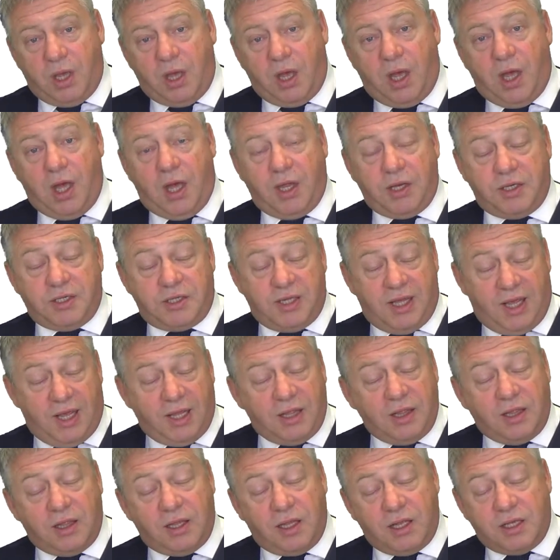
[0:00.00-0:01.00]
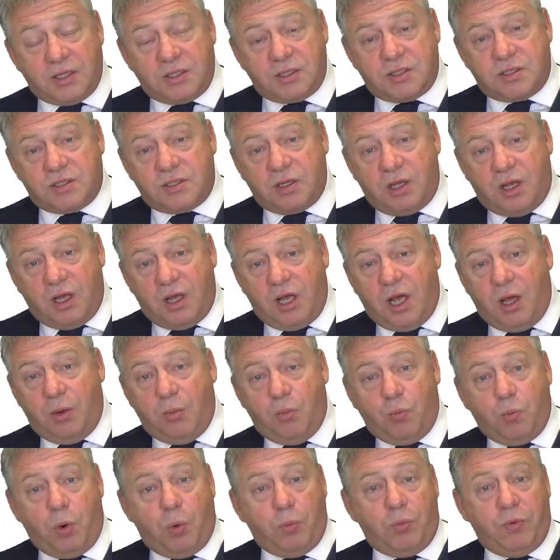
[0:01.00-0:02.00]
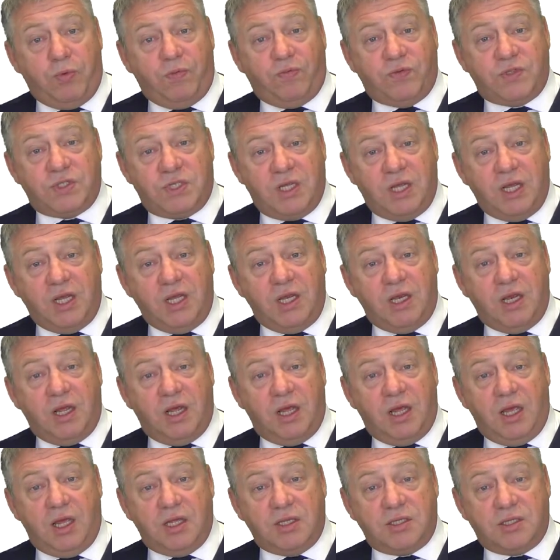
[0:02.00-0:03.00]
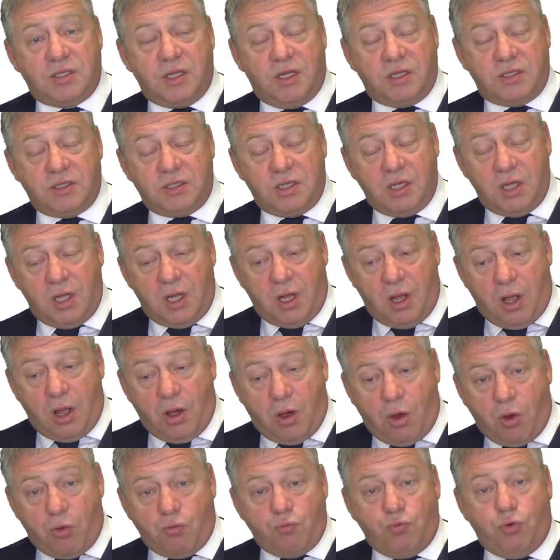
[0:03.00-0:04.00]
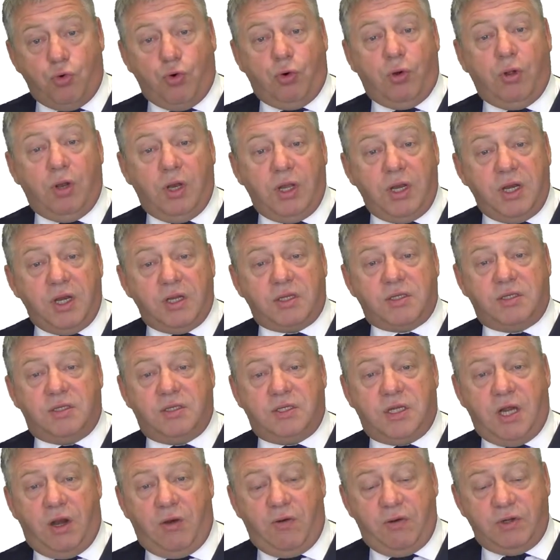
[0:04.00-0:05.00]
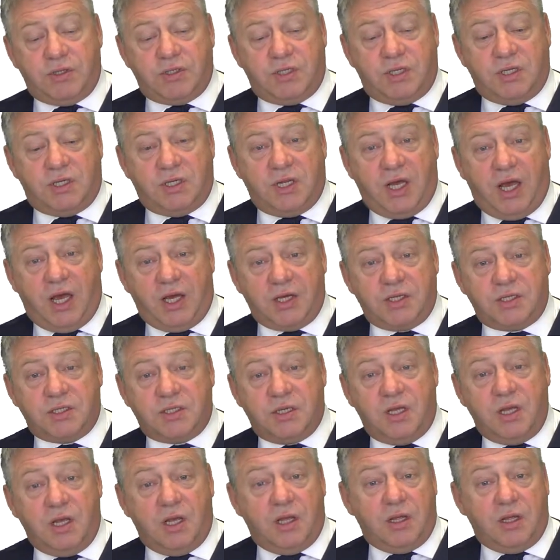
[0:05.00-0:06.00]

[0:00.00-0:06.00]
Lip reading: And in this, what we've seen is that rolling terrorist attacks